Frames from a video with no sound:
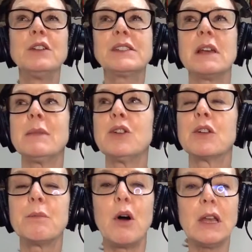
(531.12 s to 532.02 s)
also, I mean,
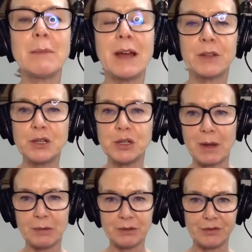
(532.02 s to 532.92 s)
you're a polymath because you're
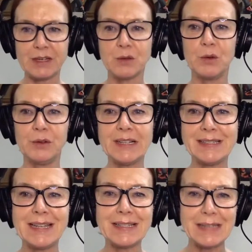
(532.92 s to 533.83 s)
able to fit in all these
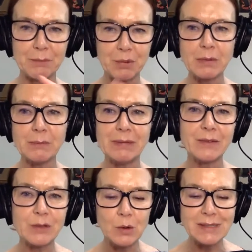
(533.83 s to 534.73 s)
things. And probably
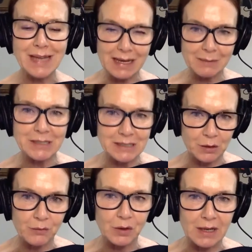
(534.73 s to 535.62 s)
those elements
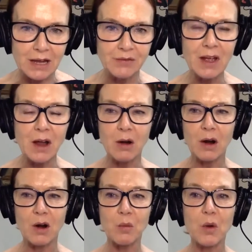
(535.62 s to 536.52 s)
of your life
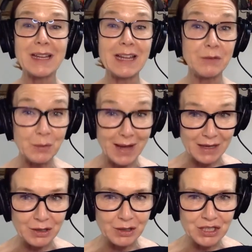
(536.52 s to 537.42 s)
are what gave you
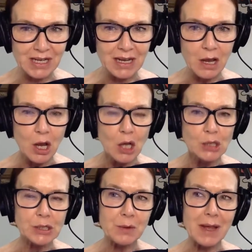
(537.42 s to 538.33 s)
energy.
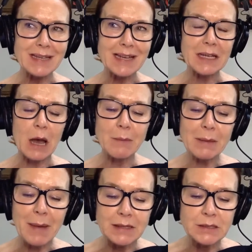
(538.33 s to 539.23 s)
So, Edeenn, coming
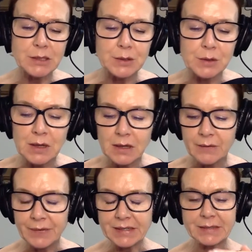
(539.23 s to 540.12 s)
back to
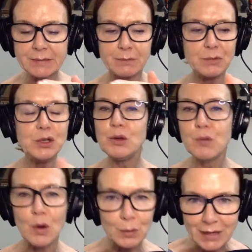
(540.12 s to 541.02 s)
this new
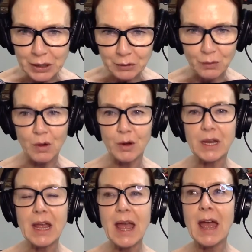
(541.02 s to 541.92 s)
road that you're on,
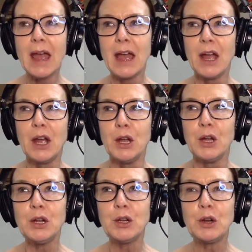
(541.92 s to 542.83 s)

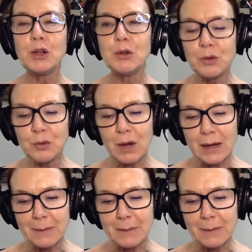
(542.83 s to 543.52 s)
you know, you